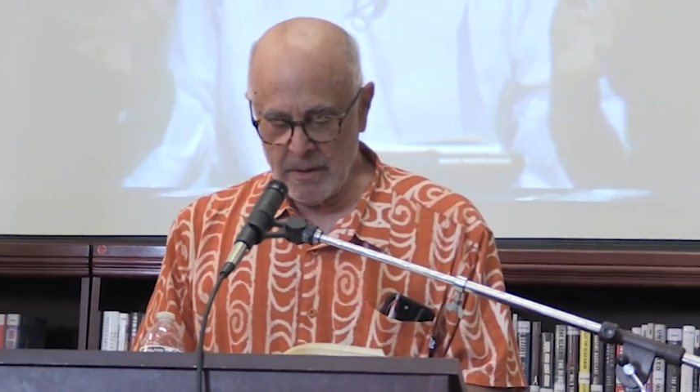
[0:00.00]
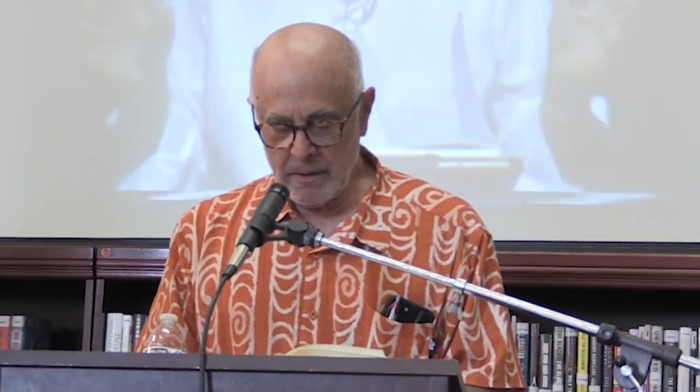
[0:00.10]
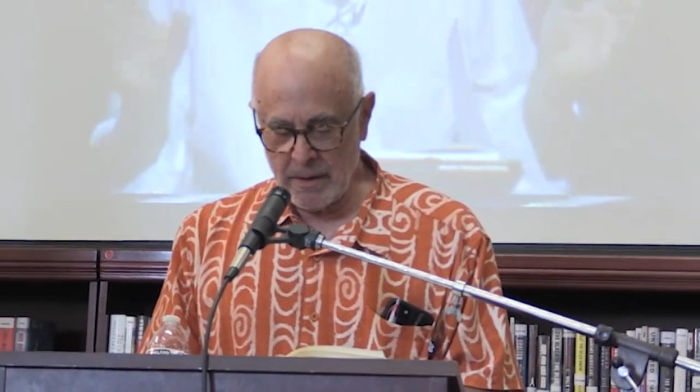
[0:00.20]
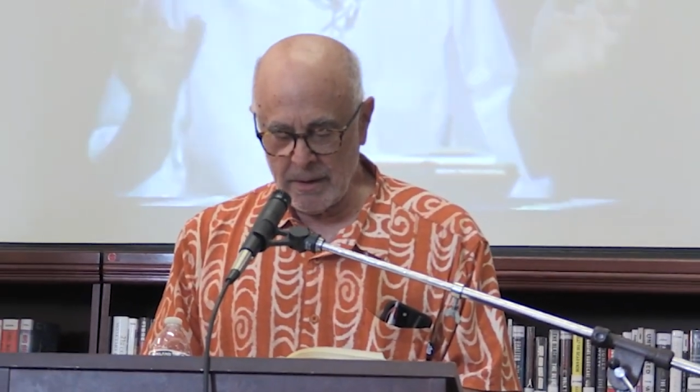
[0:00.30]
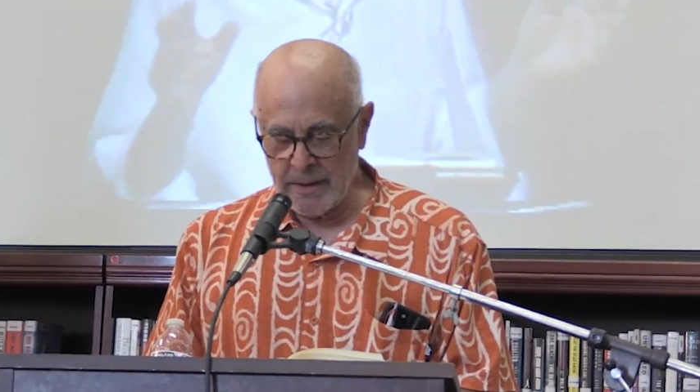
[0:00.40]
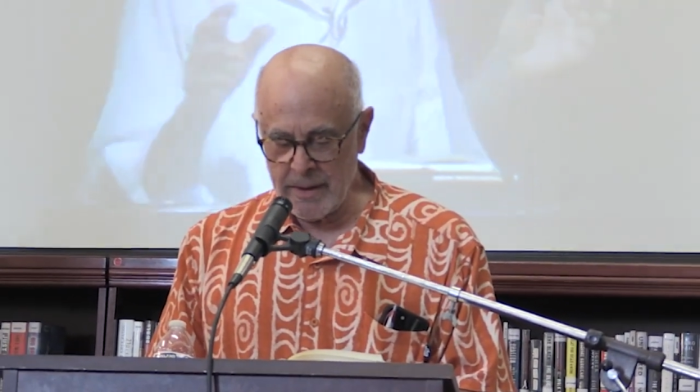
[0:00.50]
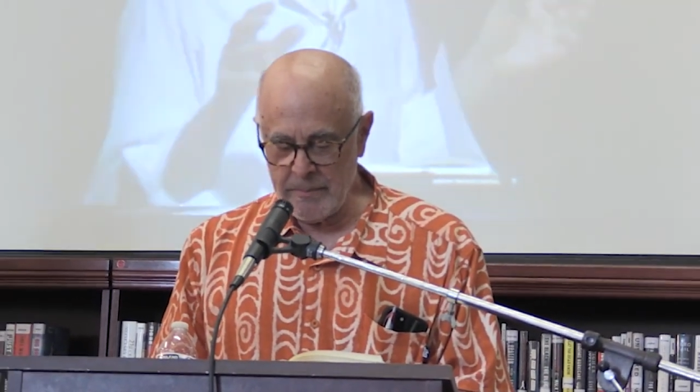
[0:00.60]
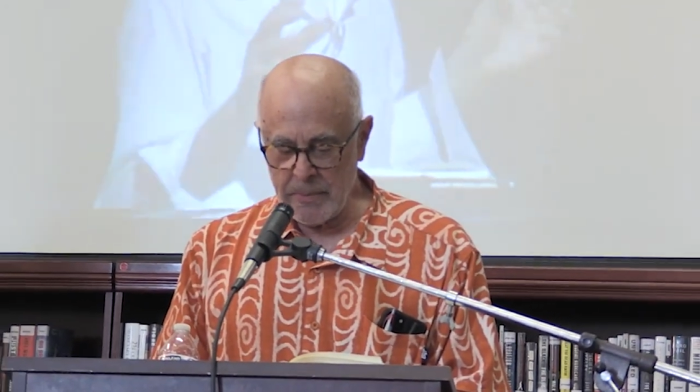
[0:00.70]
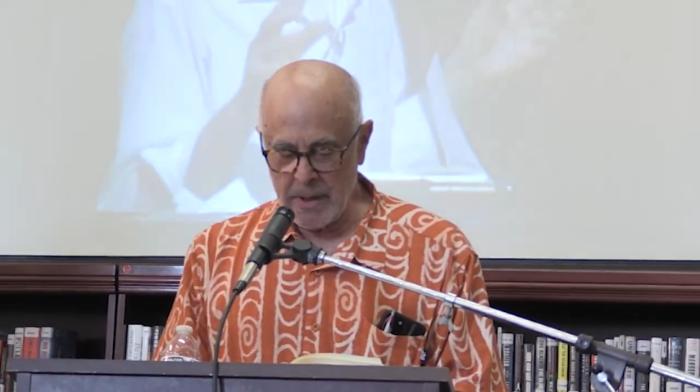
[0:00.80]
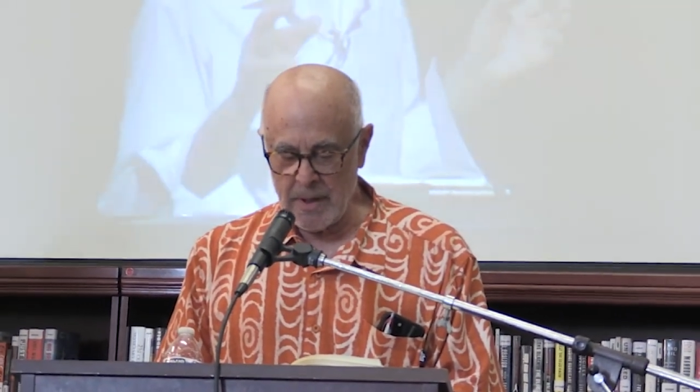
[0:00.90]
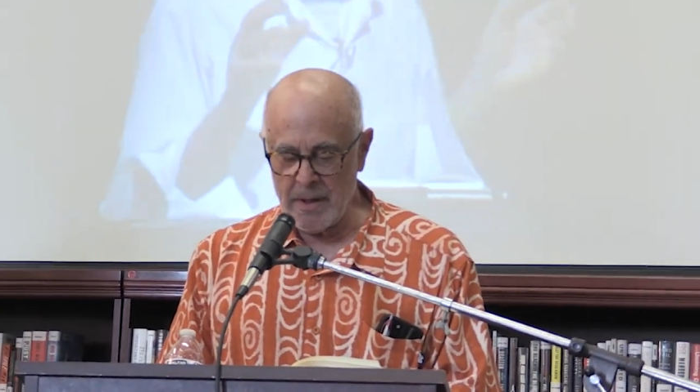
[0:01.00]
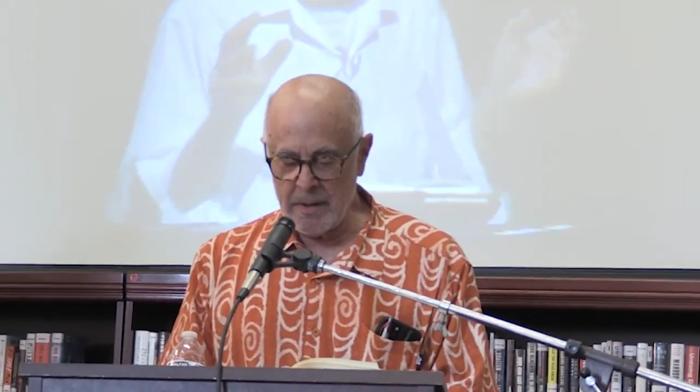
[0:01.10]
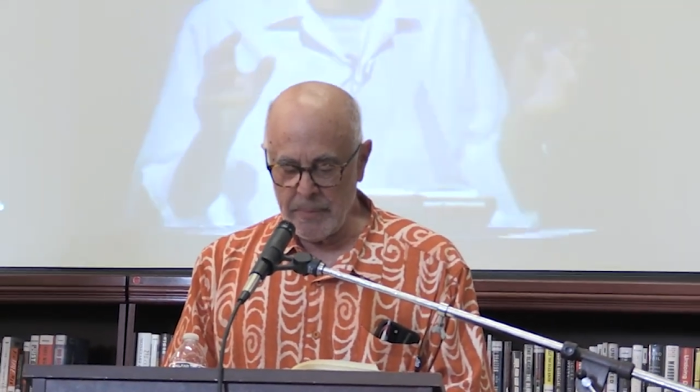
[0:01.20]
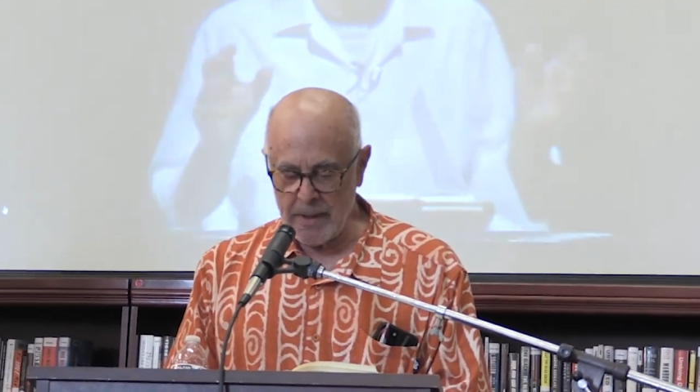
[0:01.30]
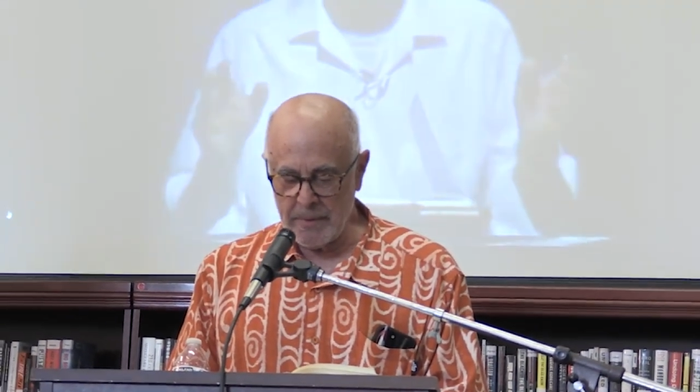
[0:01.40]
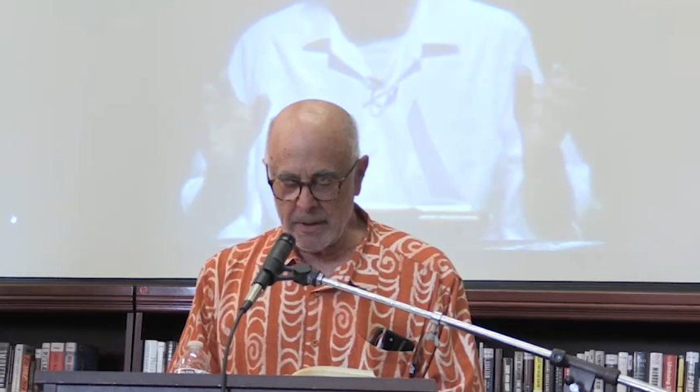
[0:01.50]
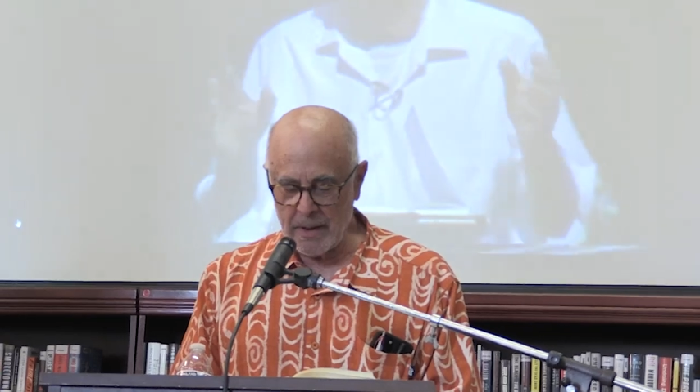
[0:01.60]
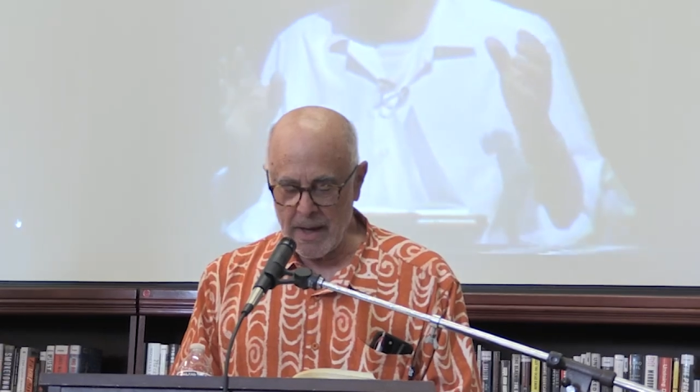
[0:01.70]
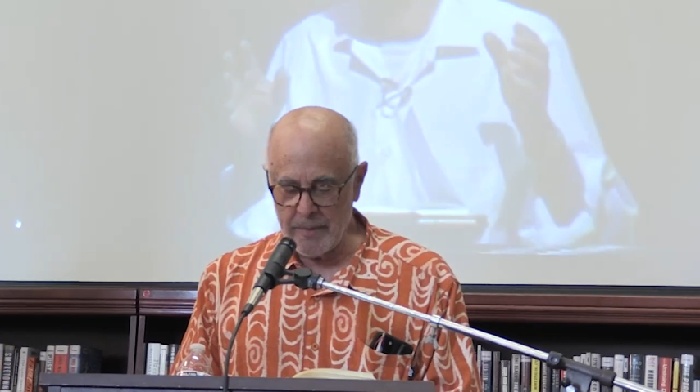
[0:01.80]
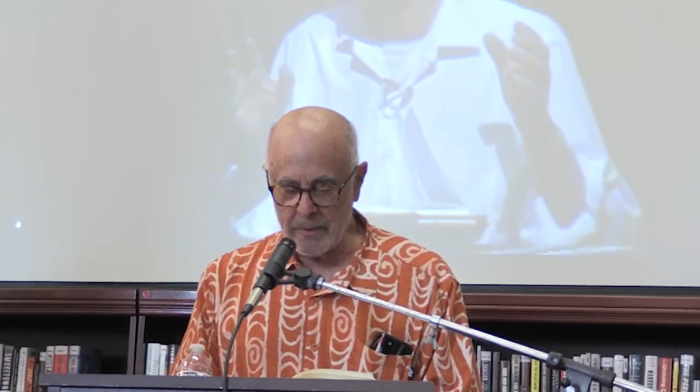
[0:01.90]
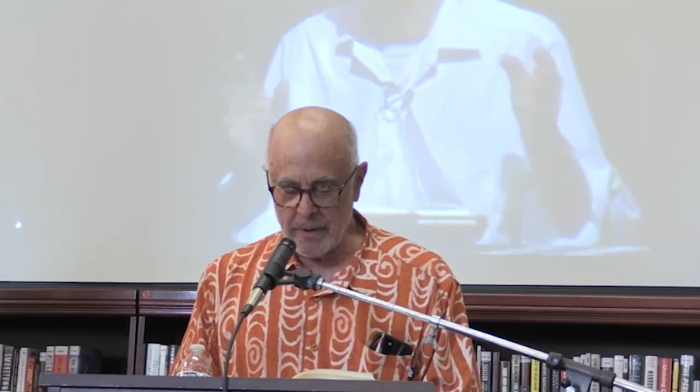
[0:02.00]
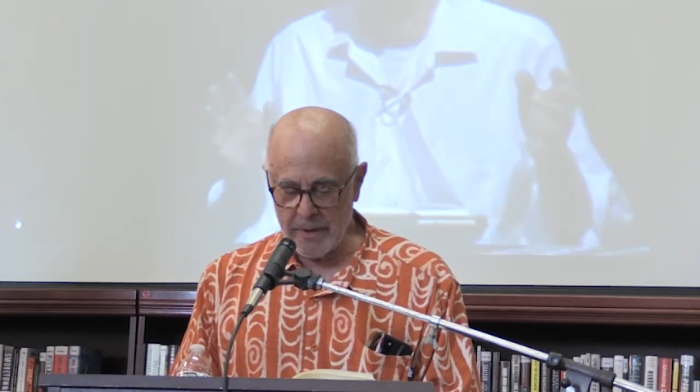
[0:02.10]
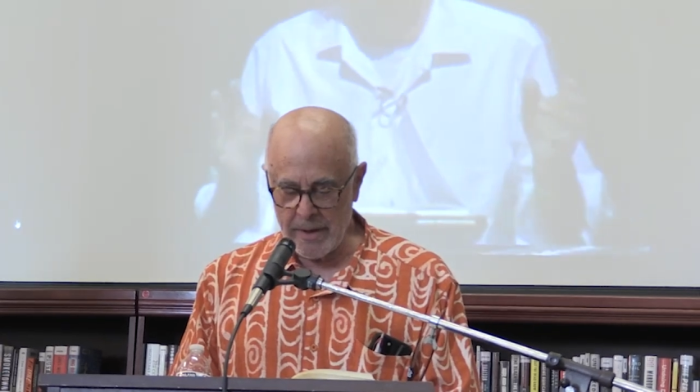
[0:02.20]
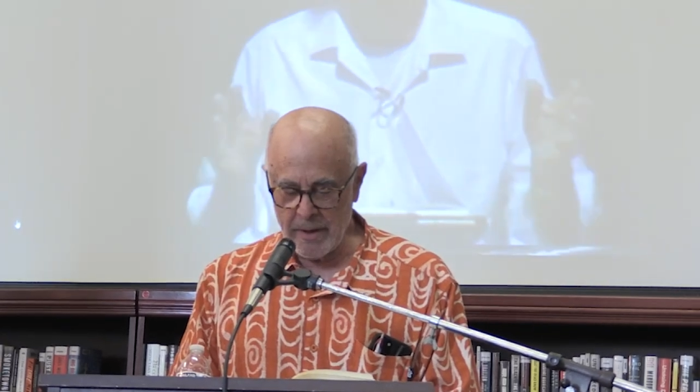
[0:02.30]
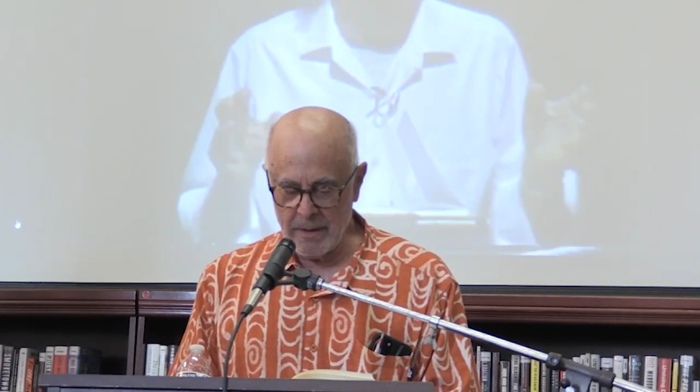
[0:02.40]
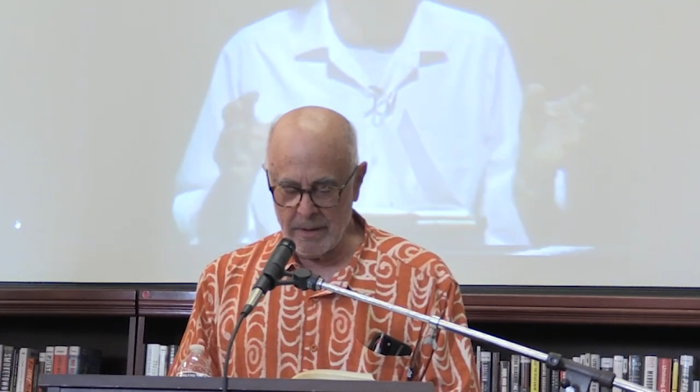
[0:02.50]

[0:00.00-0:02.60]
the Lynn Public Library.